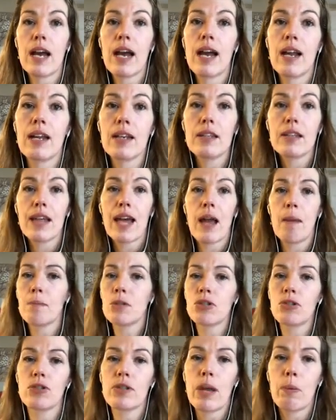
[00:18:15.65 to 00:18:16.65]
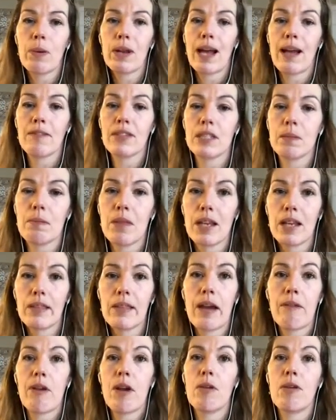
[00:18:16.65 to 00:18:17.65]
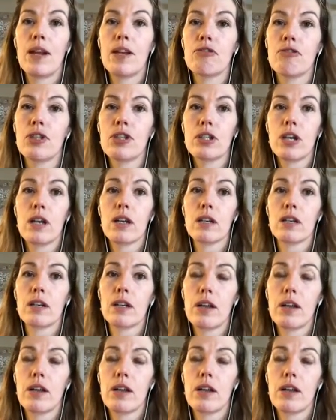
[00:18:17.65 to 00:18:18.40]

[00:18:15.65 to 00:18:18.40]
and I'm sure they will have something in their own literature